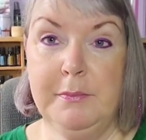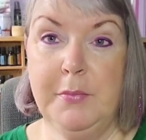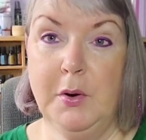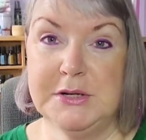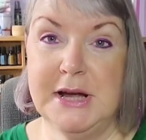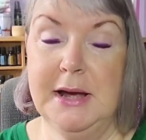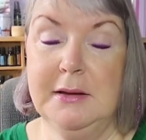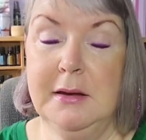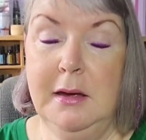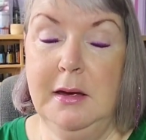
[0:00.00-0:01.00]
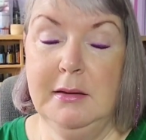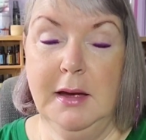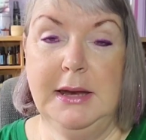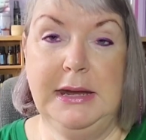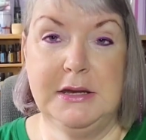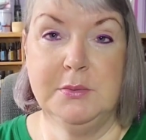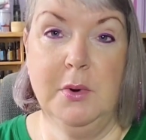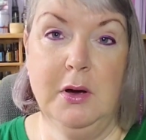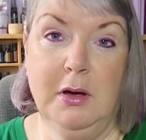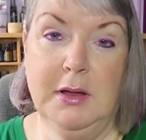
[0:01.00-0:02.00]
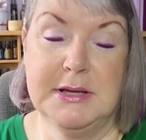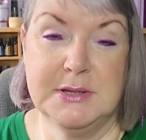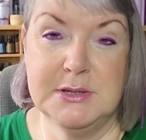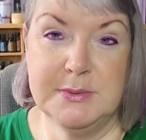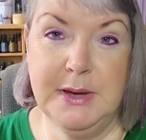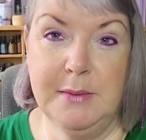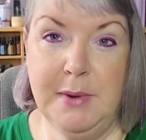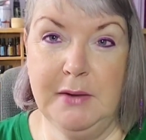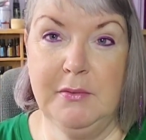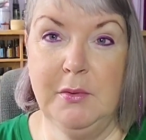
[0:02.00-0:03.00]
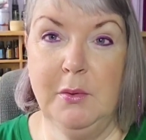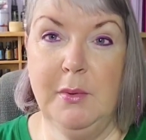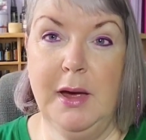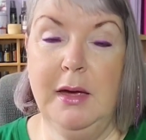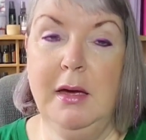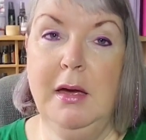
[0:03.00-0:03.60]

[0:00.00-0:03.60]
project that I need to work on as soon as we get back from Norway.